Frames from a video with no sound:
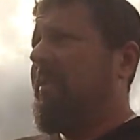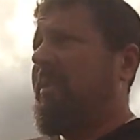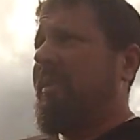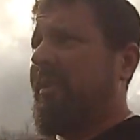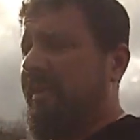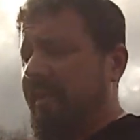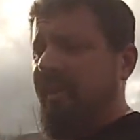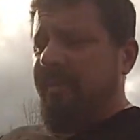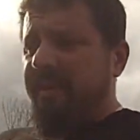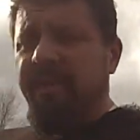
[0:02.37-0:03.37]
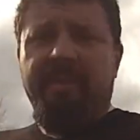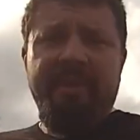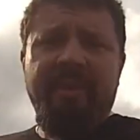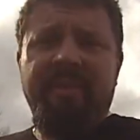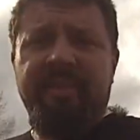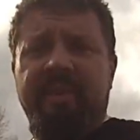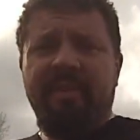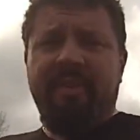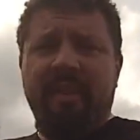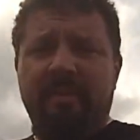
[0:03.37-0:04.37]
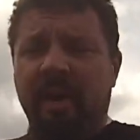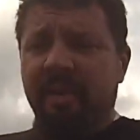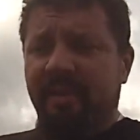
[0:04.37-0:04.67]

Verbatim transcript: We're coming. I'm coming down to see say bye